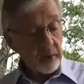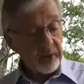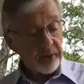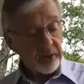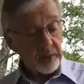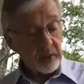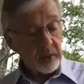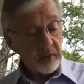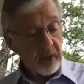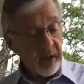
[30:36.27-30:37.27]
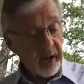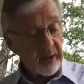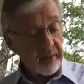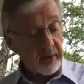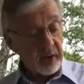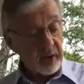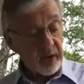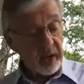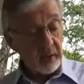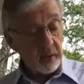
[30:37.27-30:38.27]
which is the book of life, and the
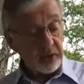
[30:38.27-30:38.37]
dead were